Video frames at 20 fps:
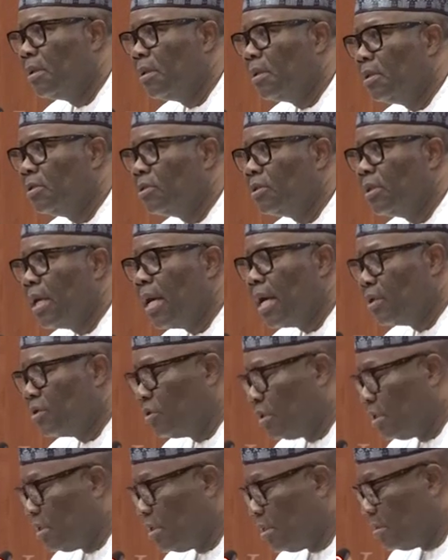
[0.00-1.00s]
is
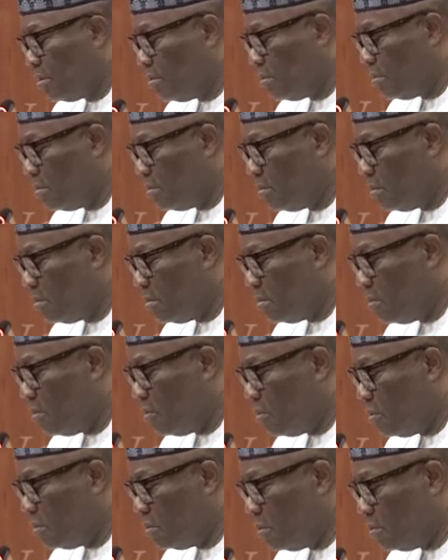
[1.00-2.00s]
actually
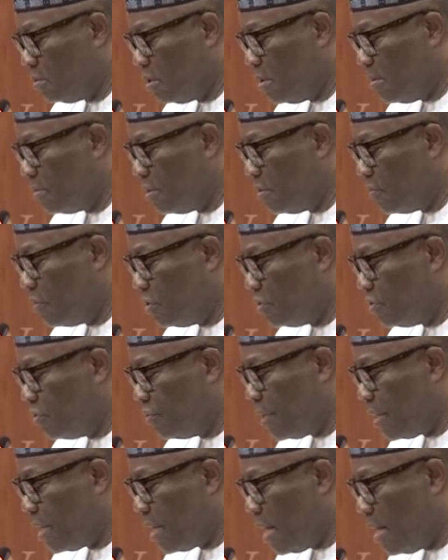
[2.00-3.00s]
something we should
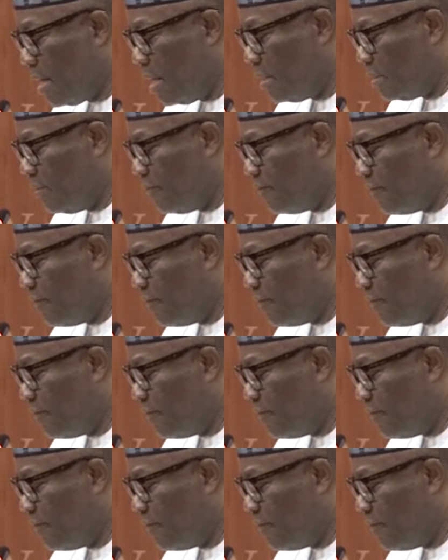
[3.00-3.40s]
regard as a